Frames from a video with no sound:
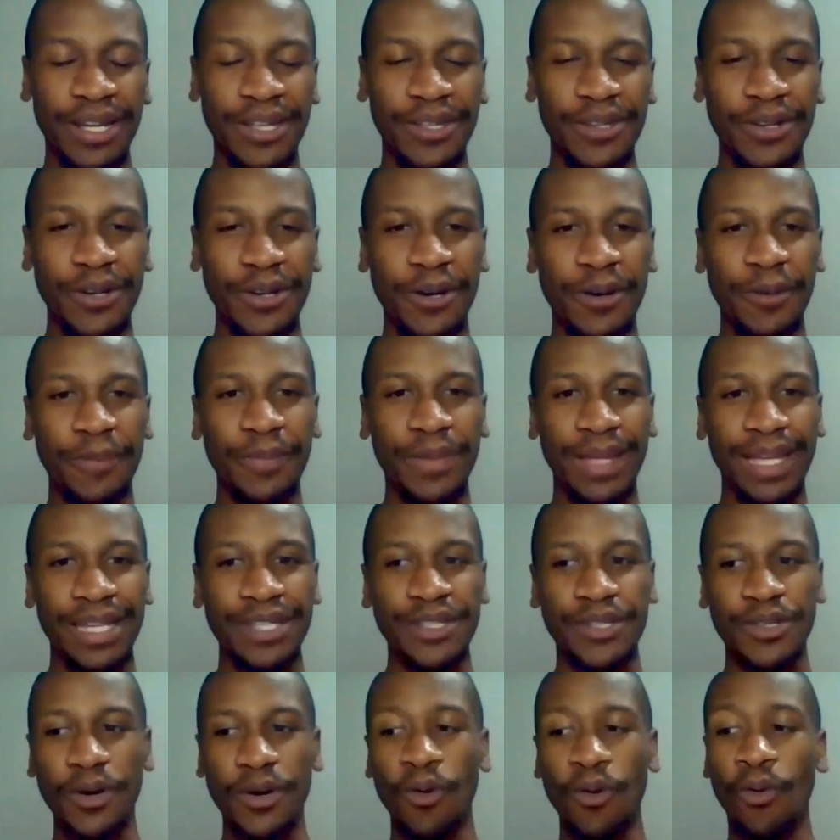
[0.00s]
you know.
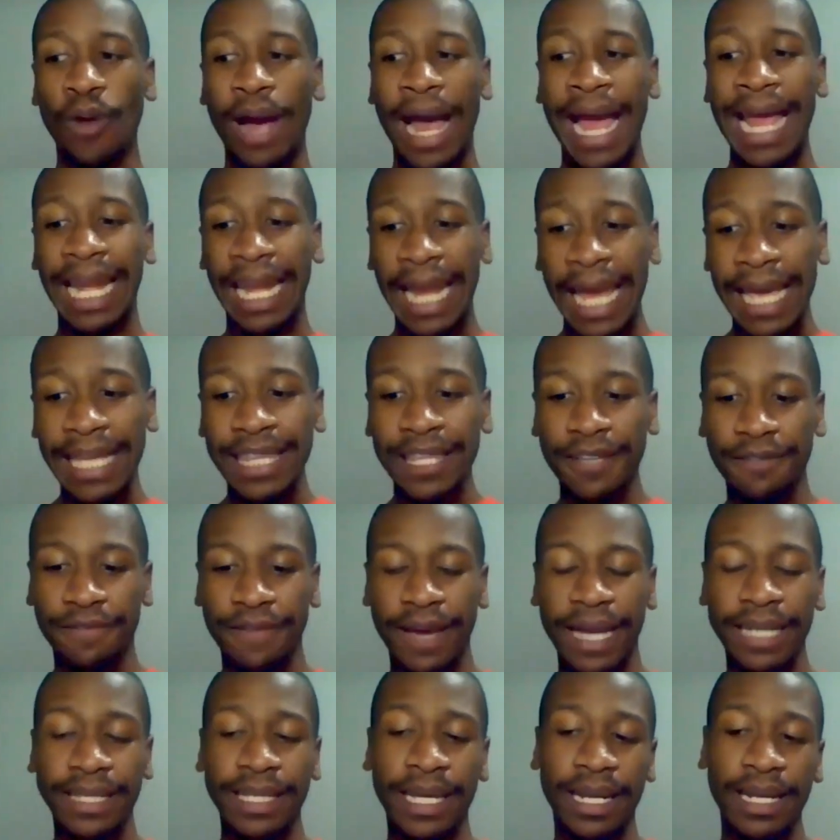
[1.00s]
So I like
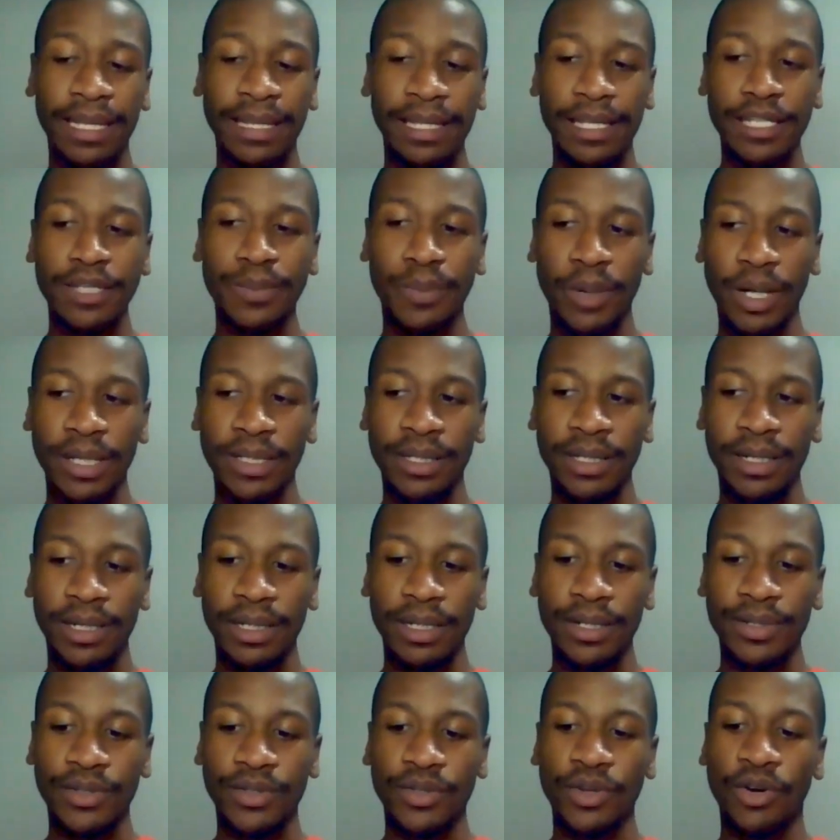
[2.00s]
that this
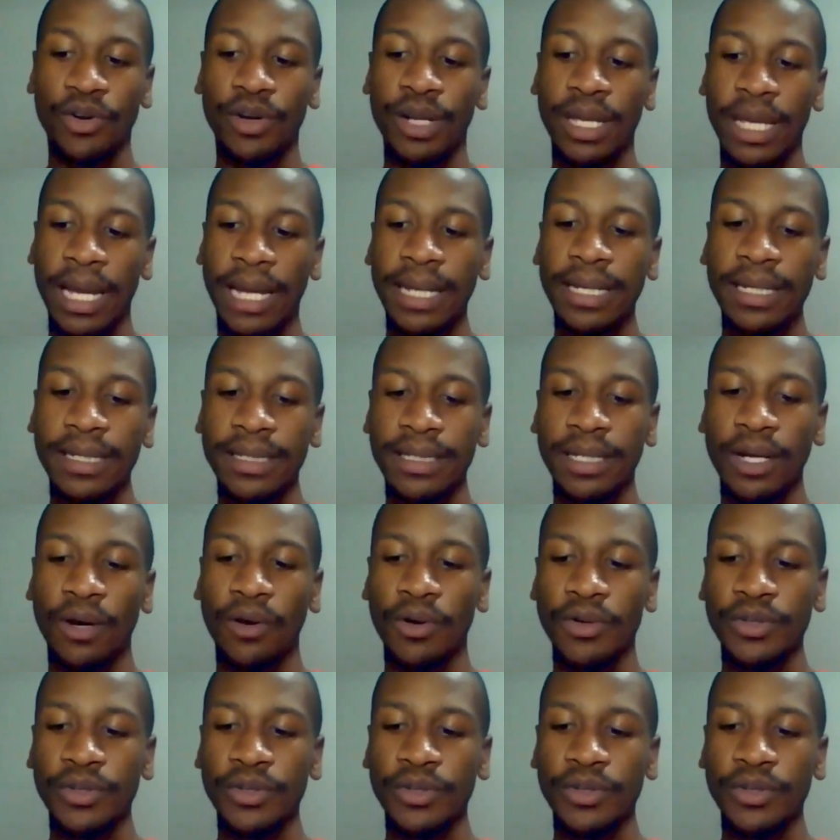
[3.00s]
particular story that is